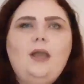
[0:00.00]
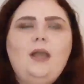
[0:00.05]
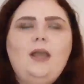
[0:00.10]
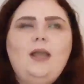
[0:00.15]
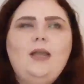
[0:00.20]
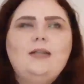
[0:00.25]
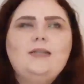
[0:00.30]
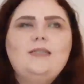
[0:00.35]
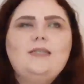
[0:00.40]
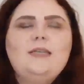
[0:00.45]

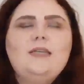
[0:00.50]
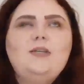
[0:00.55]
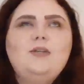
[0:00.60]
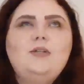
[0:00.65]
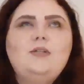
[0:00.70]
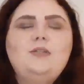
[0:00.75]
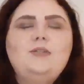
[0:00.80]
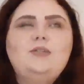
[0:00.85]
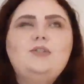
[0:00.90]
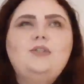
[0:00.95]
and he
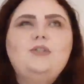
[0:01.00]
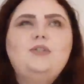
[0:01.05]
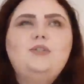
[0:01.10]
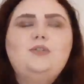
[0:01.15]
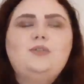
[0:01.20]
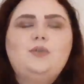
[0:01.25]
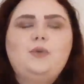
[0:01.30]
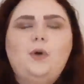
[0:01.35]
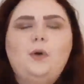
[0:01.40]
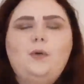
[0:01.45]
couldn't
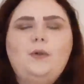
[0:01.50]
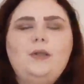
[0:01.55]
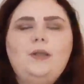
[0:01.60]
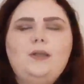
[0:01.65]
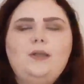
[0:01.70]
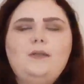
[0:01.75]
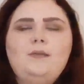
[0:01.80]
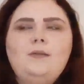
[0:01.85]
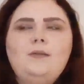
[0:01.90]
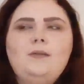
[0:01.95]
control
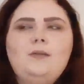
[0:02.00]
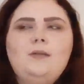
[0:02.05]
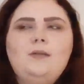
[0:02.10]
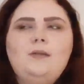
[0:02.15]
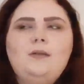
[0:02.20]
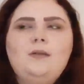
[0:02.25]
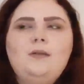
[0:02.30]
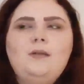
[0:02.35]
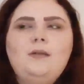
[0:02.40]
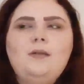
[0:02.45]
it,
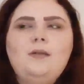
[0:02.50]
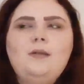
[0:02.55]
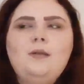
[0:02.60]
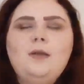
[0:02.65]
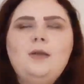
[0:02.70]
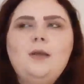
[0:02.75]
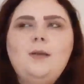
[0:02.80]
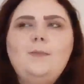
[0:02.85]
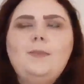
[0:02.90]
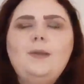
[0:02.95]

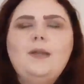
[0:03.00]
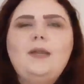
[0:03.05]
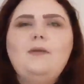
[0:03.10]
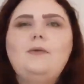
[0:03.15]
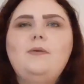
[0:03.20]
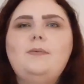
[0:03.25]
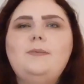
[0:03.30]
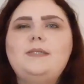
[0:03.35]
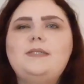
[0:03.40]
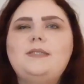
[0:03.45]
but he
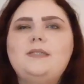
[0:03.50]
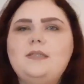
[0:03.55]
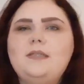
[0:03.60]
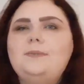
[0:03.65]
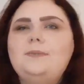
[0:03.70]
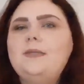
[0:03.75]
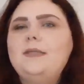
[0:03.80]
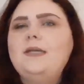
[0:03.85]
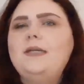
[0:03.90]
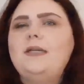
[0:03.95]
would be
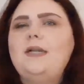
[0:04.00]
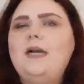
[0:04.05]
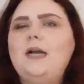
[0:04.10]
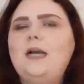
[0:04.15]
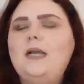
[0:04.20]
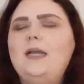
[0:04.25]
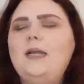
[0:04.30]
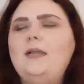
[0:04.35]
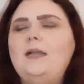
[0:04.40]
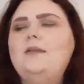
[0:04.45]
sleeping at
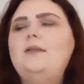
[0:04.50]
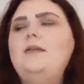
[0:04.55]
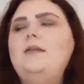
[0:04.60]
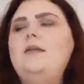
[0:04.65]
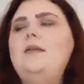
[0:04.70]
night,